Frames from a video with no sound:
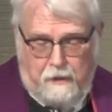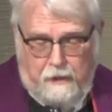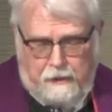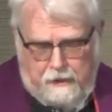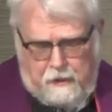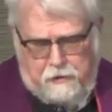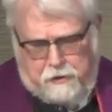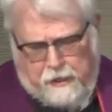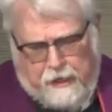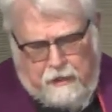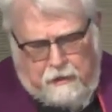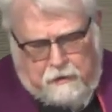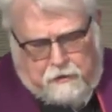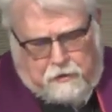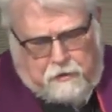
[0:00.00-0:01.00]
and then
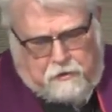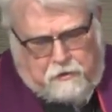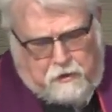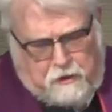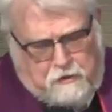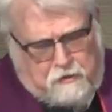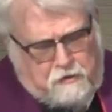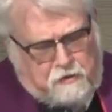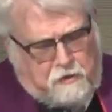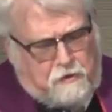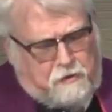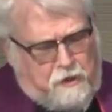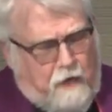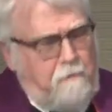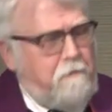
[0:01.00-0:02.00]
challenges Jesus to
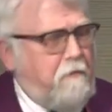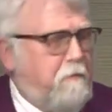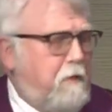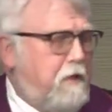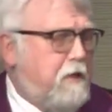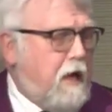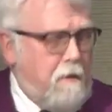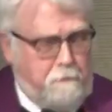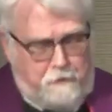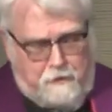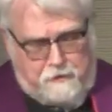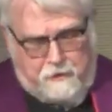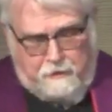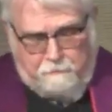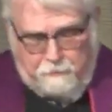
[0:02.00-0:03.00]
jump from the top of the
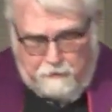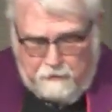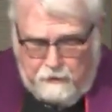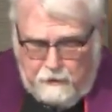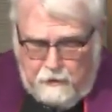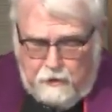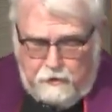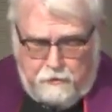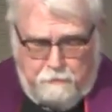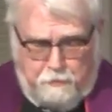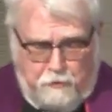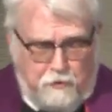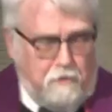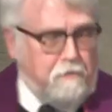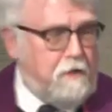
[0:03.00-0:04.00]
temple to
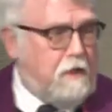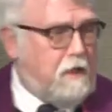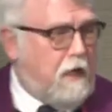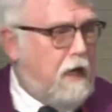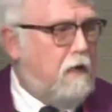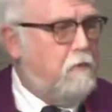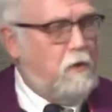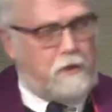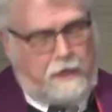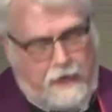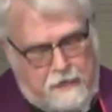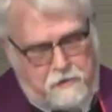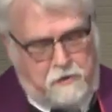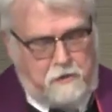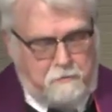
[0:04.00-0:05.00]
prove that God will
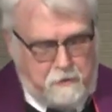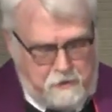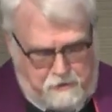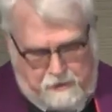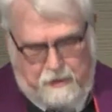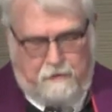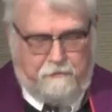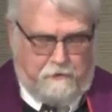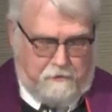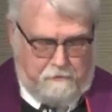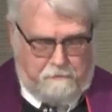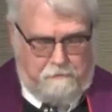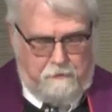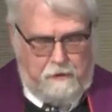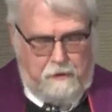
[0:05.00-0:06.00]
catch him and save him.
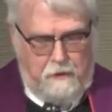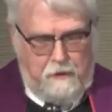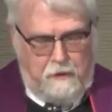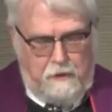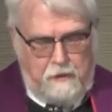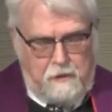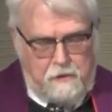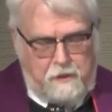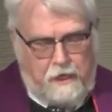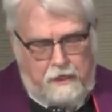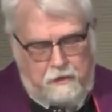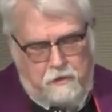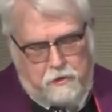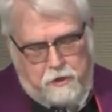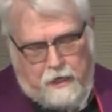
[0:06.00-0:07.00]

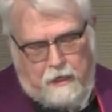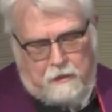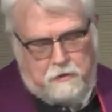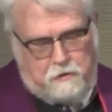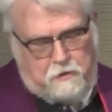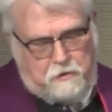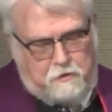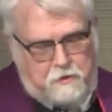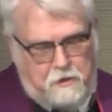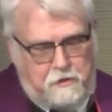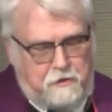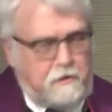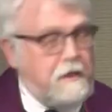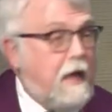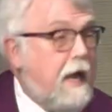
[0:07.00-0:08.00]
Satan challenges
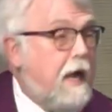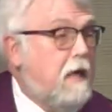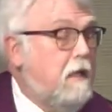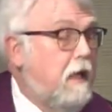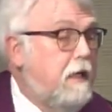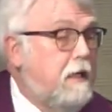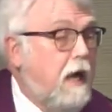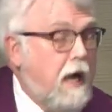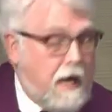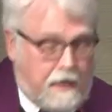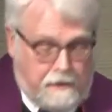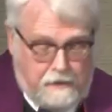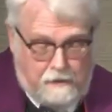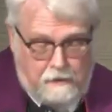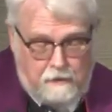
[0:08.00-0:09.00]
Jesus to act like God.